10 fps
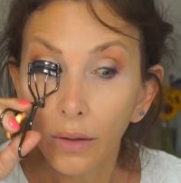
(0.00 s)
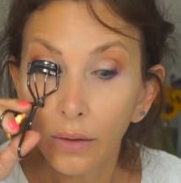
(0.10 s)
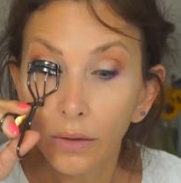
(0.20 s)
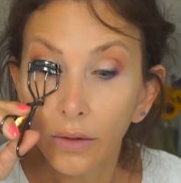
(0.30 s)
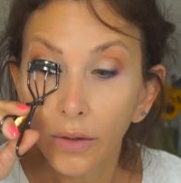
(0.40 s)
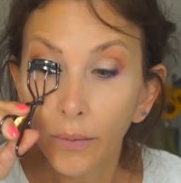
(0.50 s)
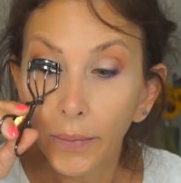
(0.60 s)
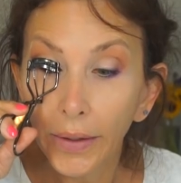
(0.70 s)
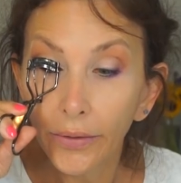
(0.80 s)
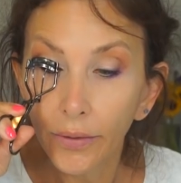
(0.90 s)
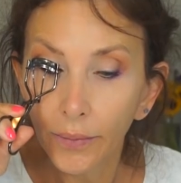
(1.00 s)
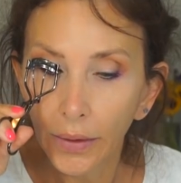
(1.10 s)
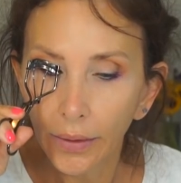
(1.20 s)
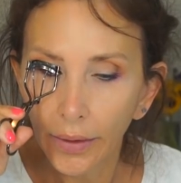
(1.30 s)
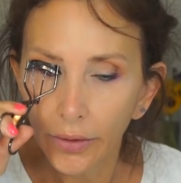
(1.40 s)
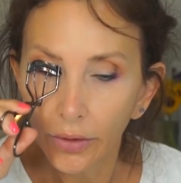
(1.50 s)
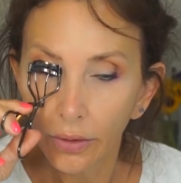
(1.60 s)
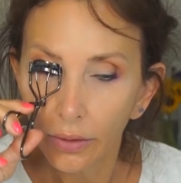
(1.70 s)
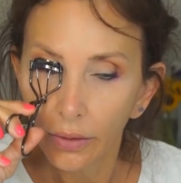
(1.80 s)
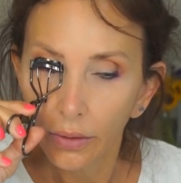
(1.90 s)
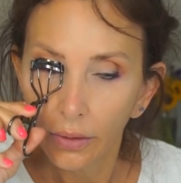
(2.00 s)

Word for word: close to the base of my lashes